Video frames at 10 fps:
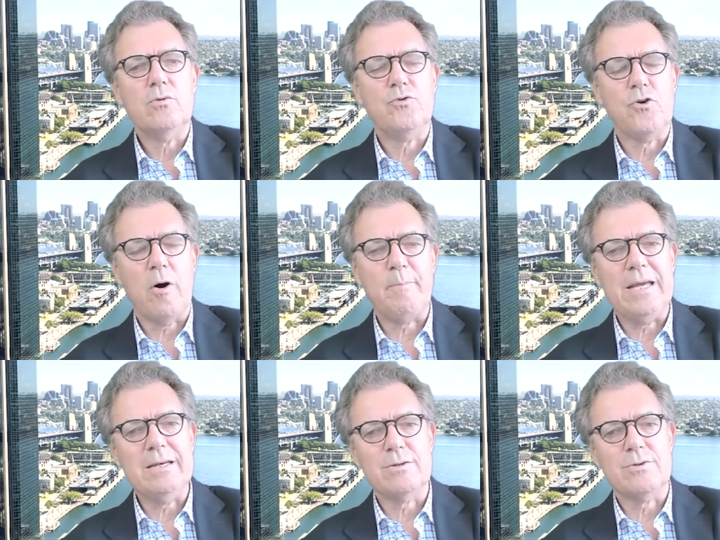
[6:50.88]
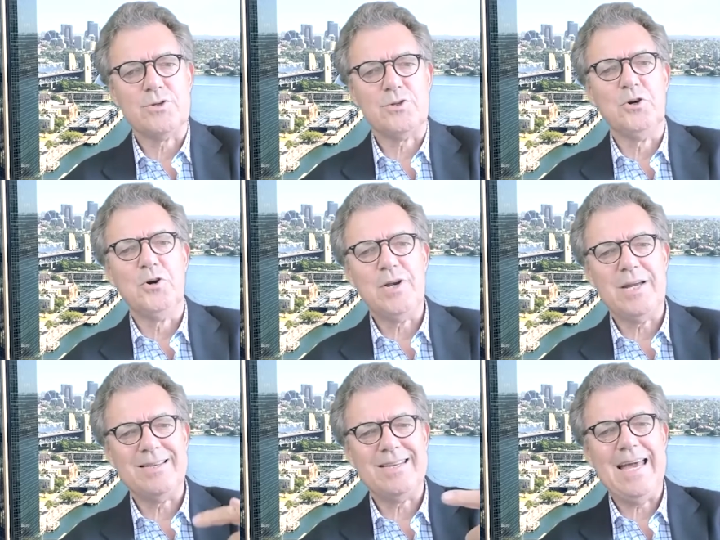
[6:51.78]
drop into the
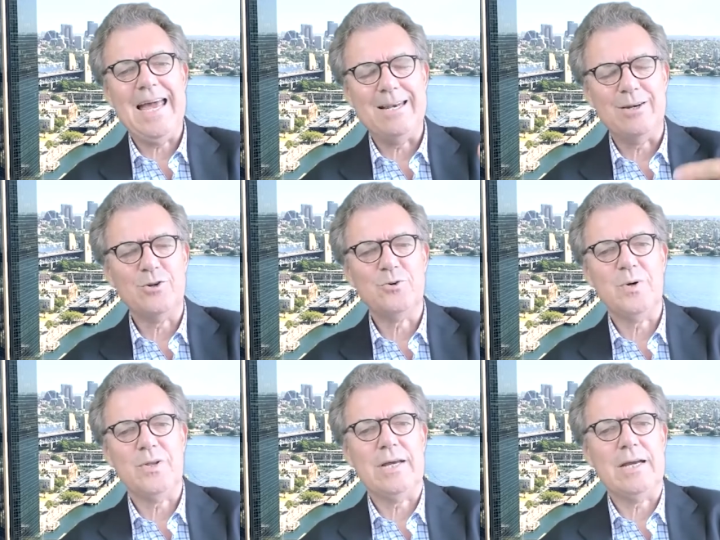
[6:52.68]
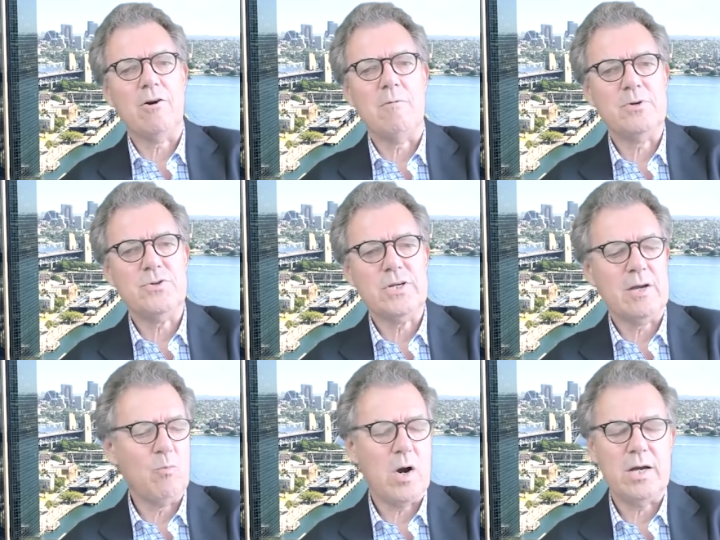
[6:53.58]
story at the end with their commentary?
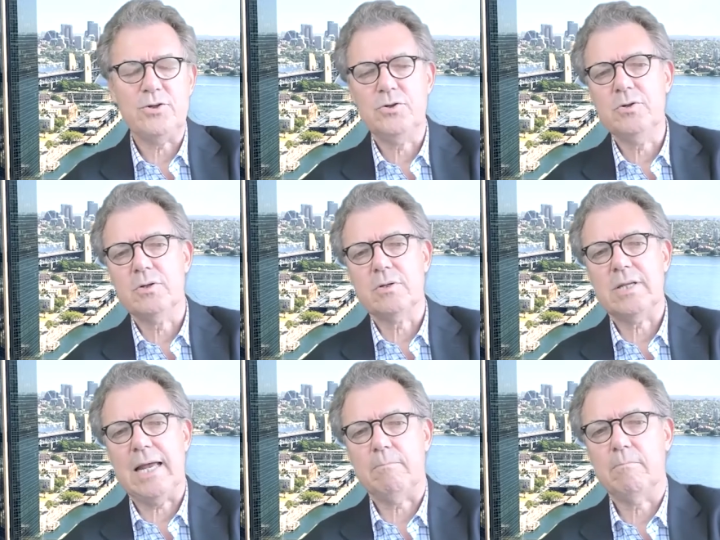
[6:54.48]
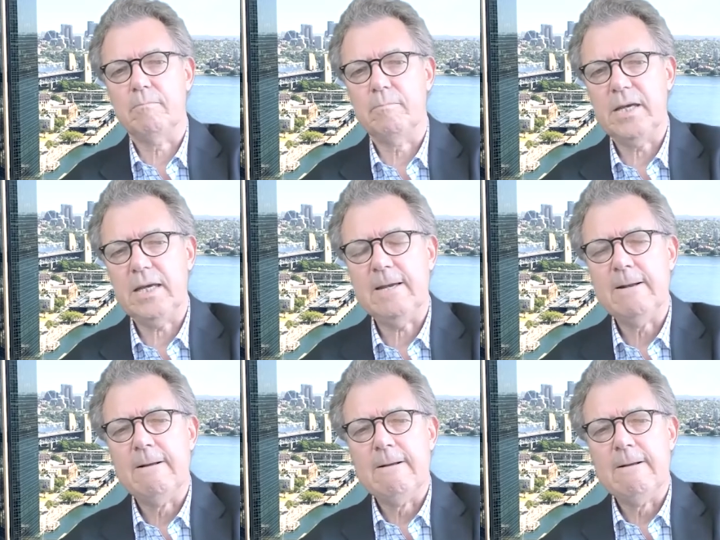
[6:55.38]
And why shouldn't that be